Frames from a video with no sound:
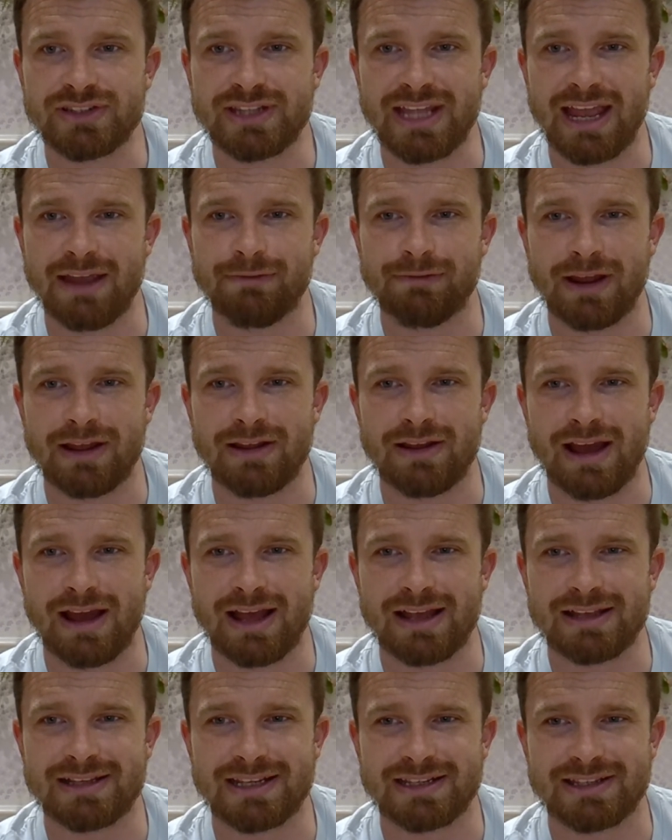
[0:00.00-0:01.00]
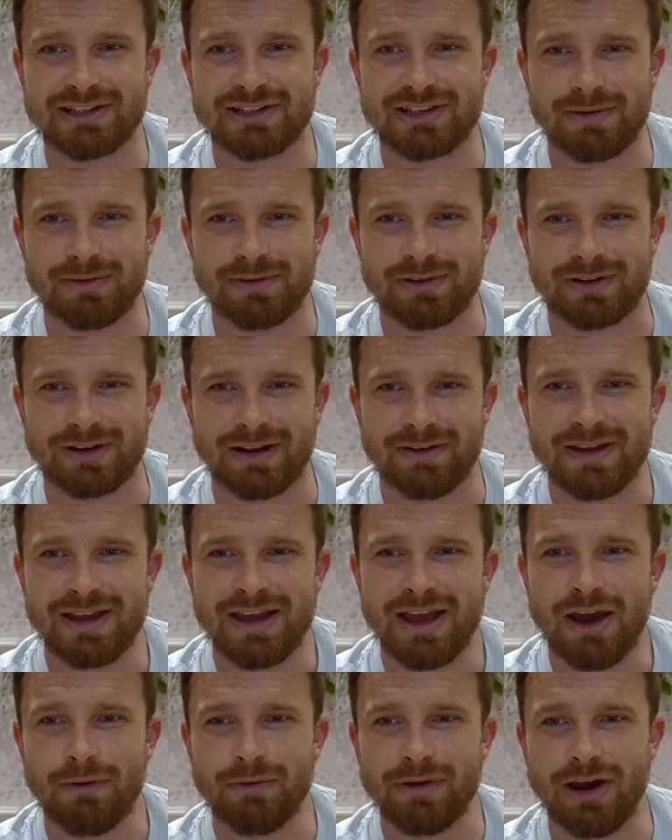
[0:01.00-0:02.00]
Stay afloat, says the channel.
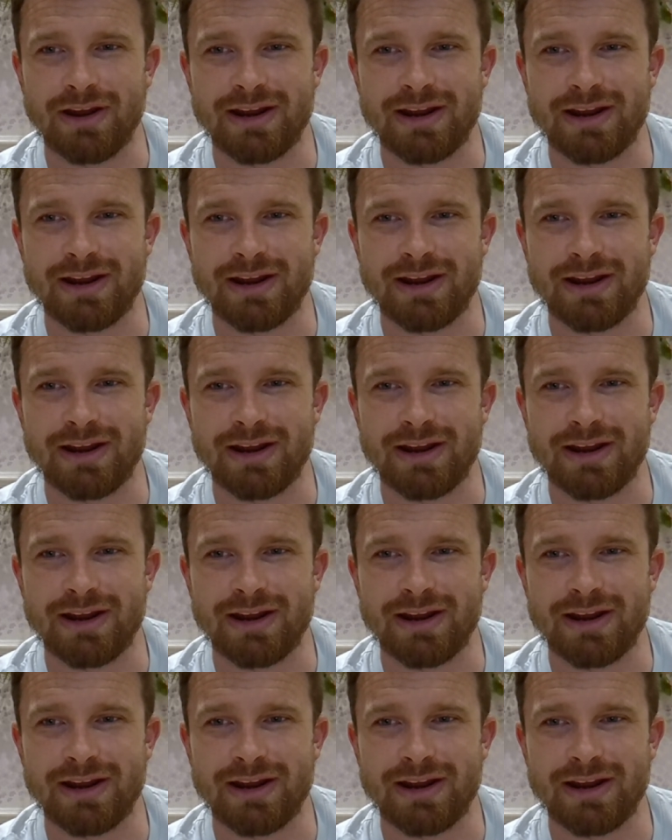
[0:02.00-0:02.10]
We